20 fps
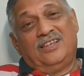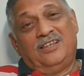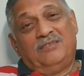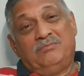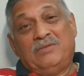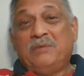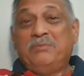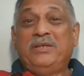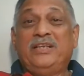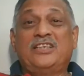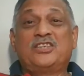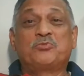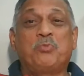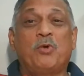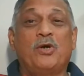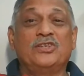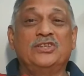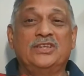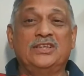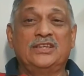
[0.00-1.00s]
maybe it's
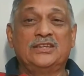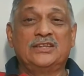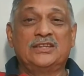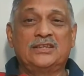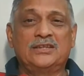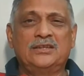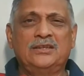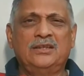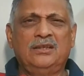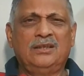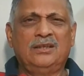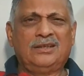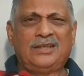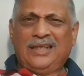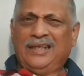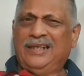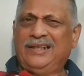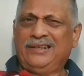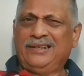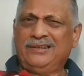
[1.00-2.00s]
poisonous,
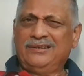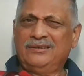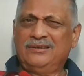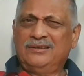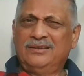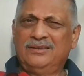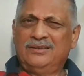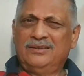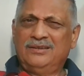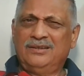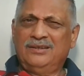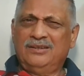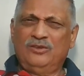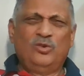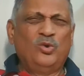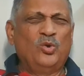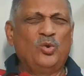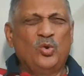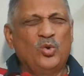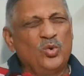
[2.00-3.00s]
kill it.
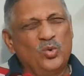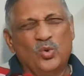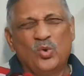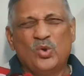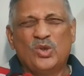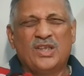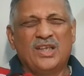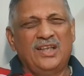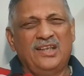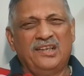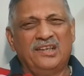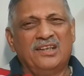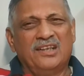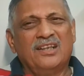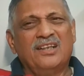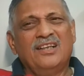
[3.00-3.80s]
No, no, don't kill it.